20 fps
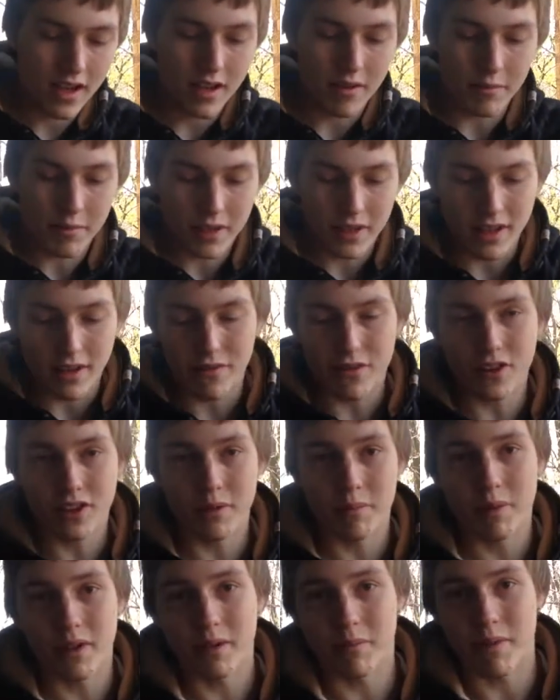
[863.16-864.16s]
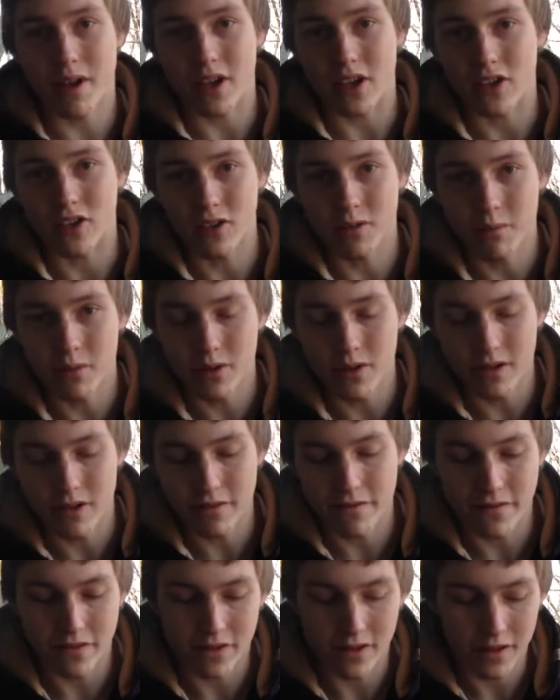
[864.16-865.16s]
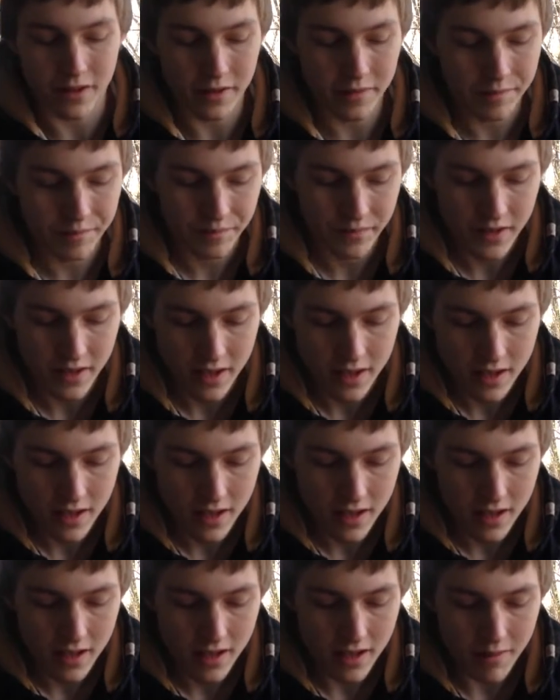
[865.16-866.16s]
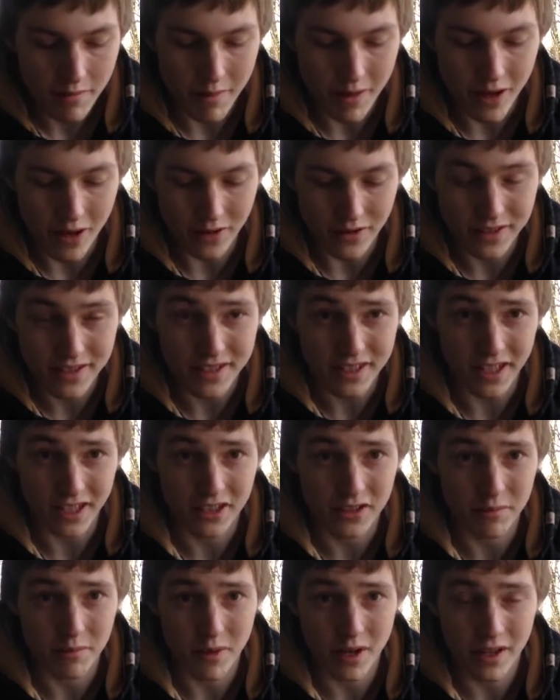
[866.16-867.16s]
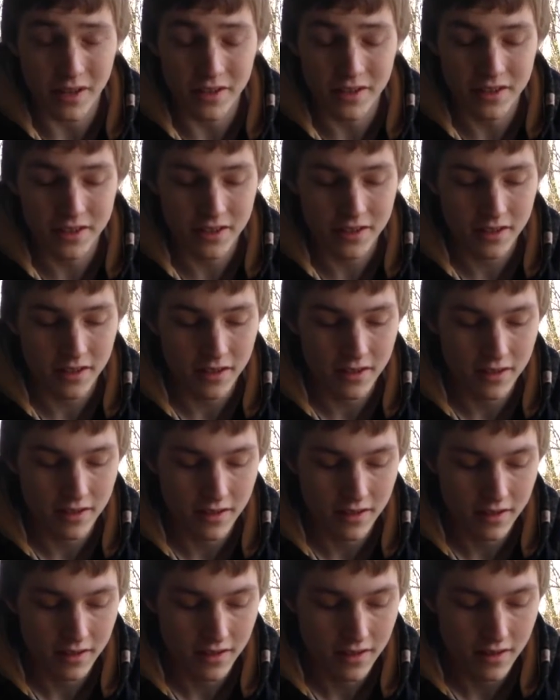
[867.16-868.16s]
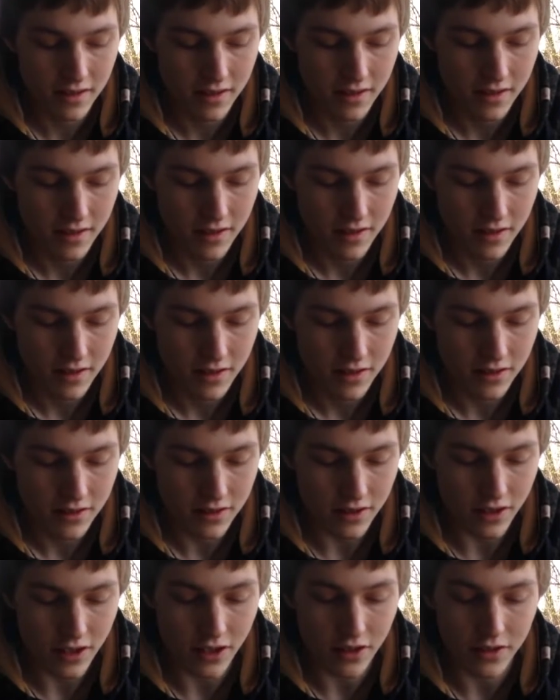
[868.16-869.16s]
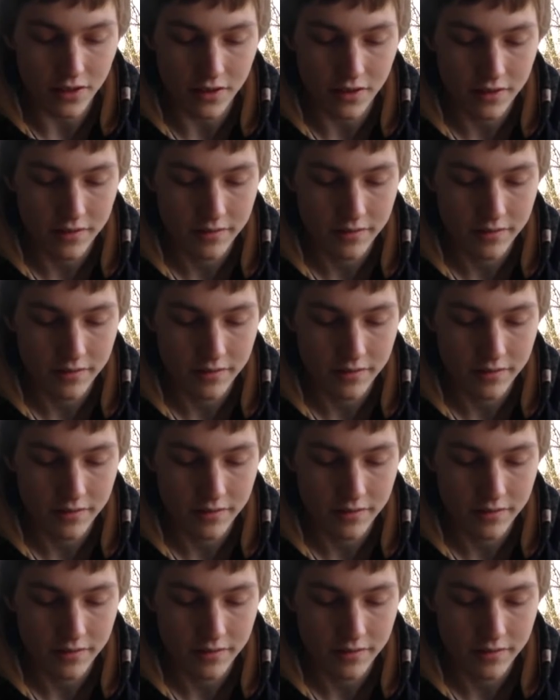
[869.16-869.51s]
I mean, they've only been in my humidor for about 6 months. So,